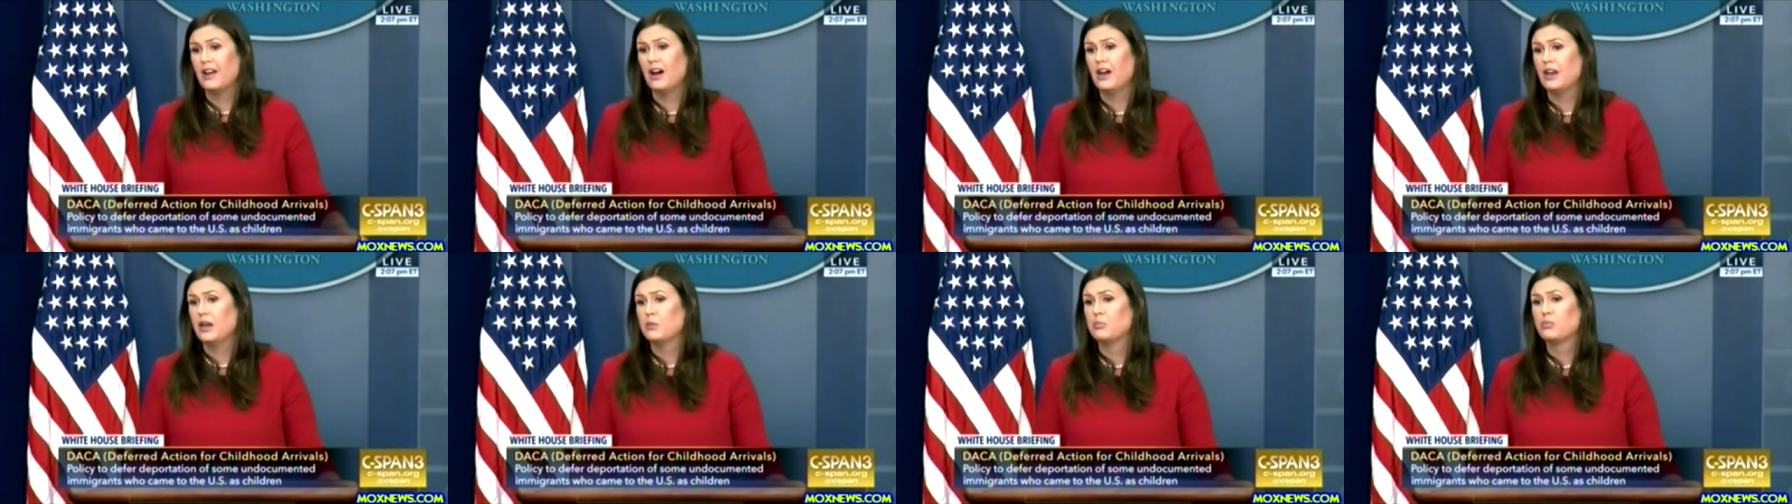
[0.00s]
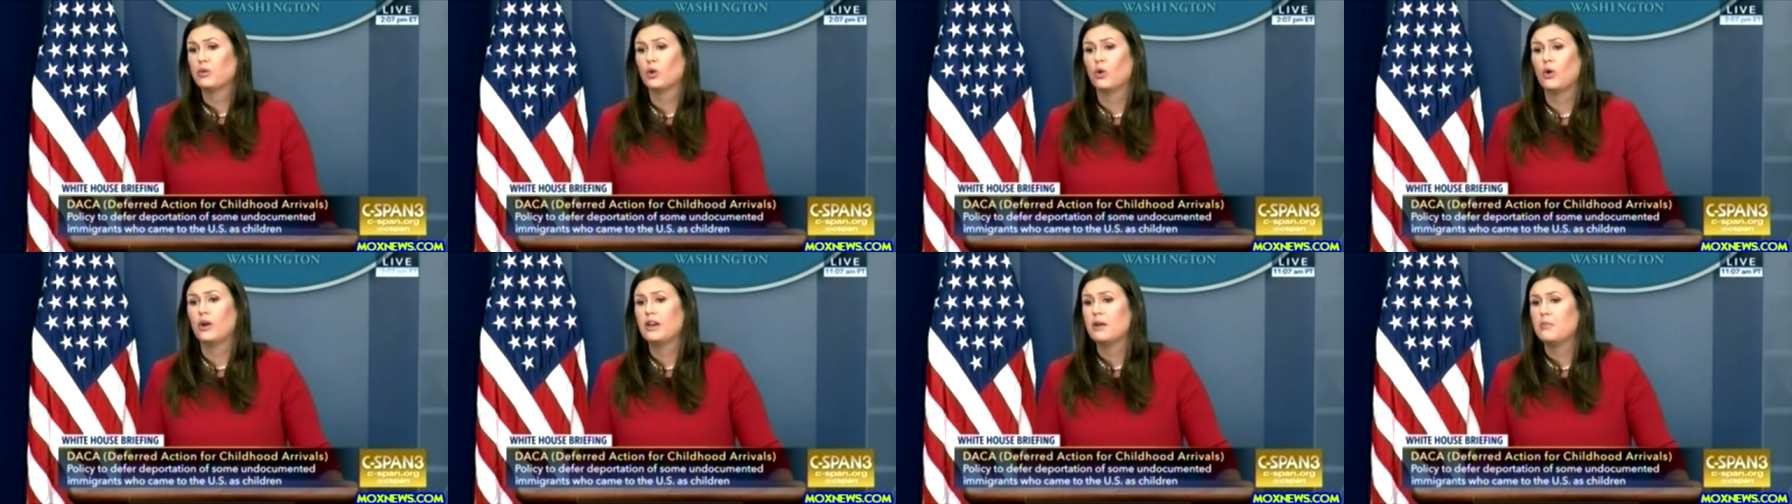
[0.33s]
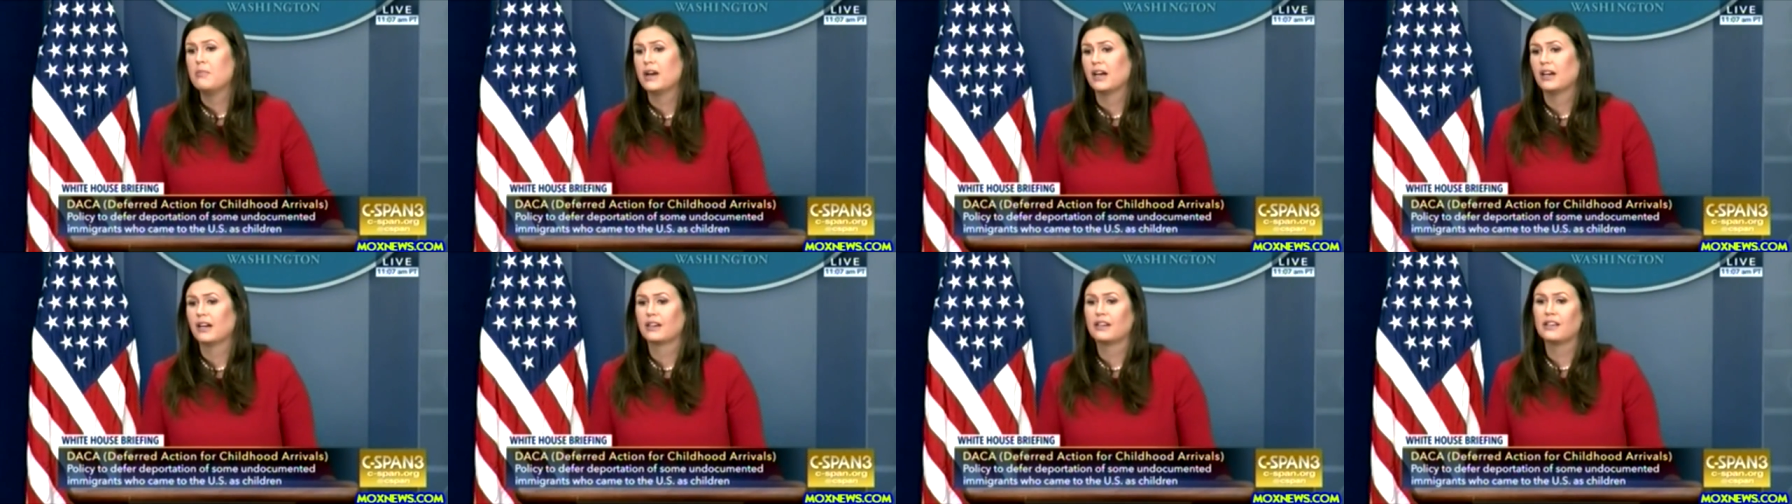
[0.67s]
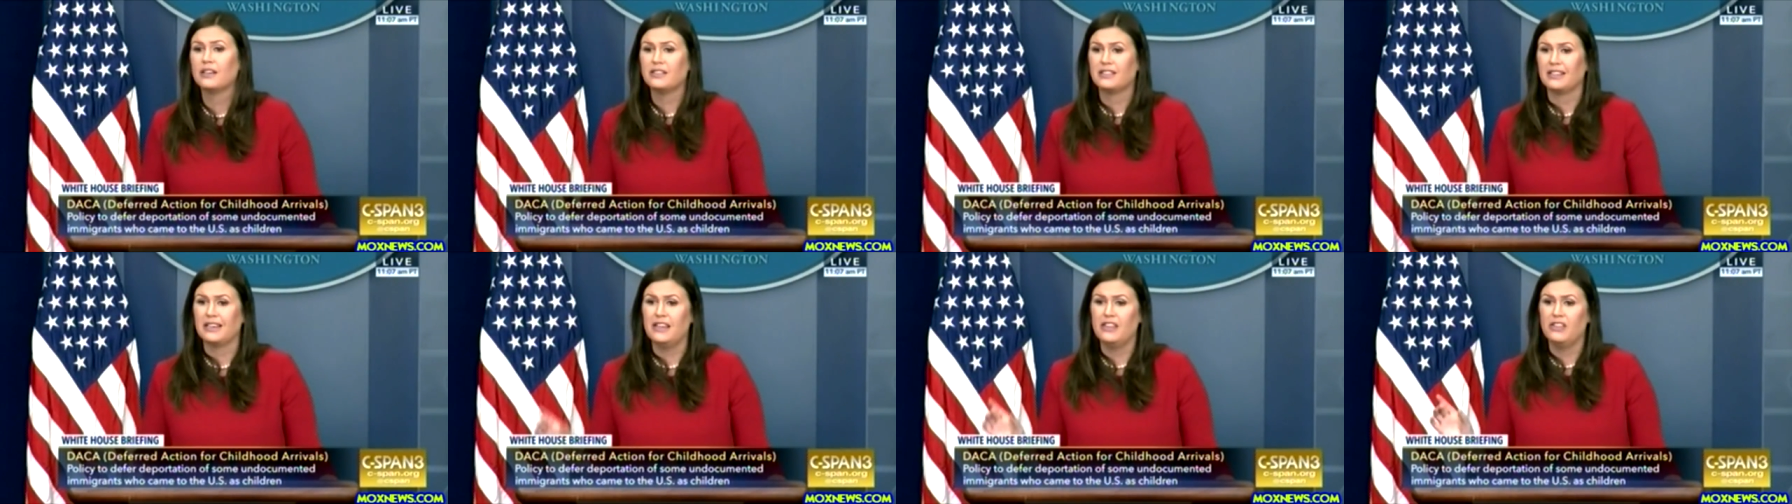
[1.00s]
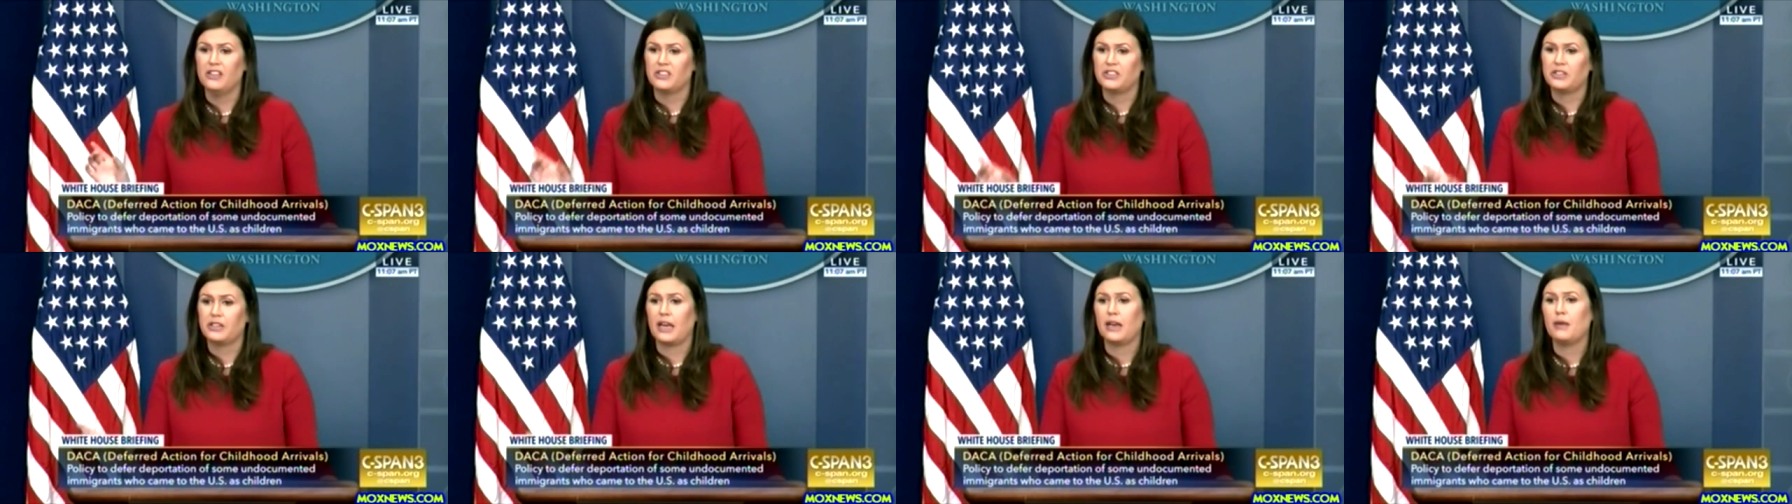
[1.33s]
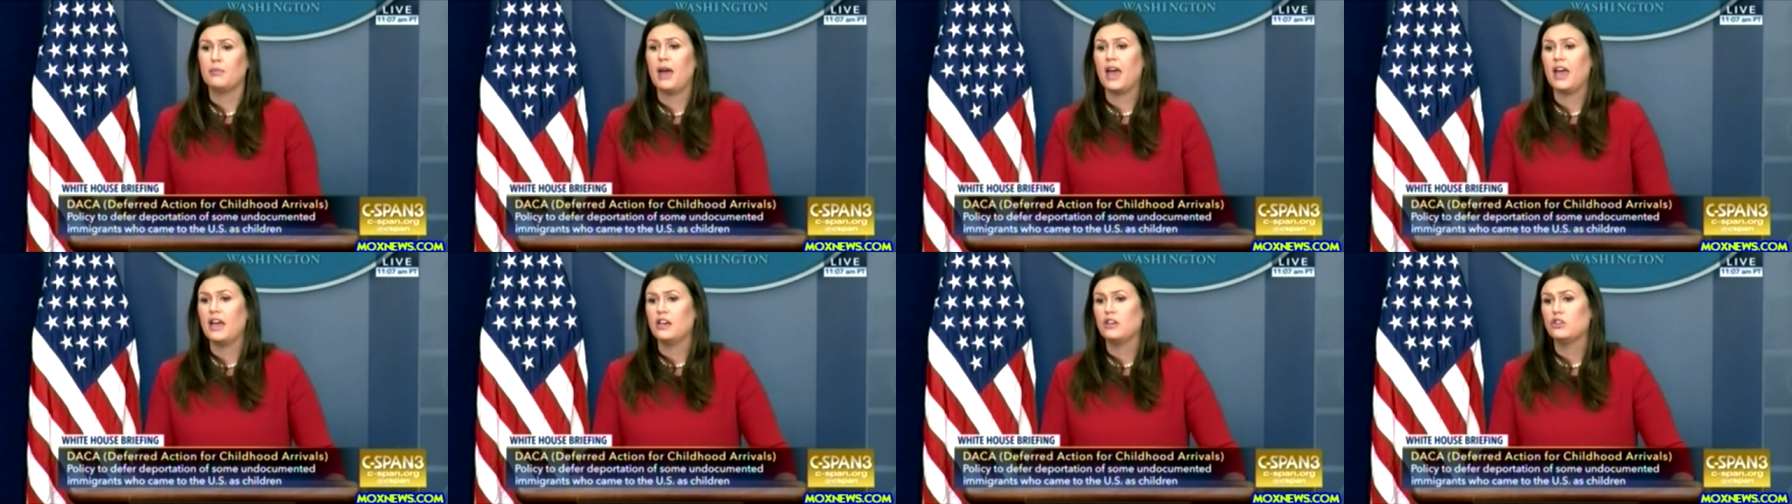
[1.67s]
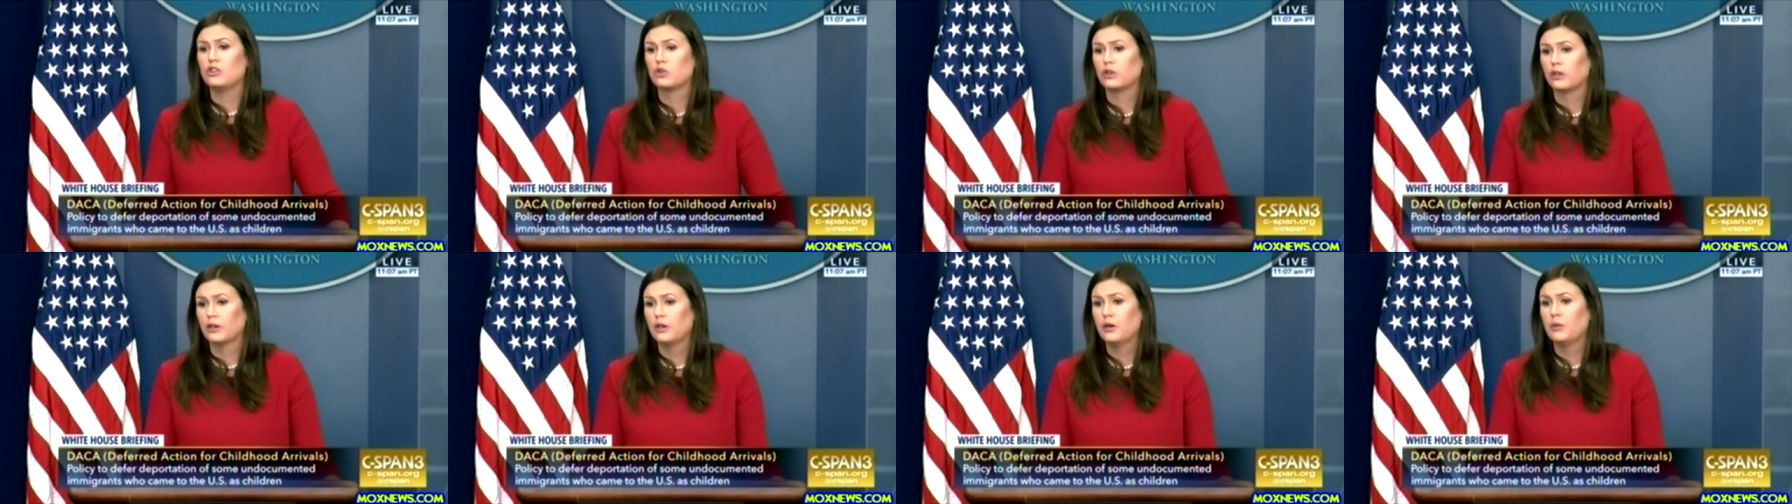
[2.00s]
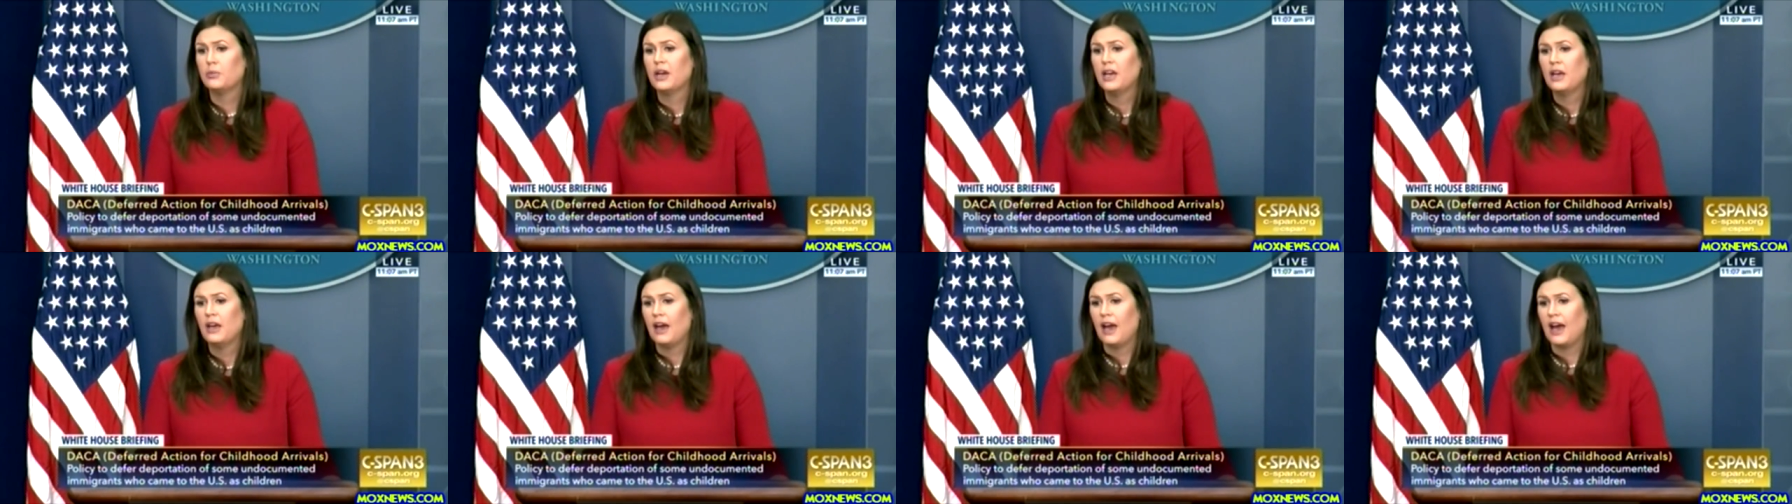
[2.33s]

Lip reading: unemployed Americans in the same age group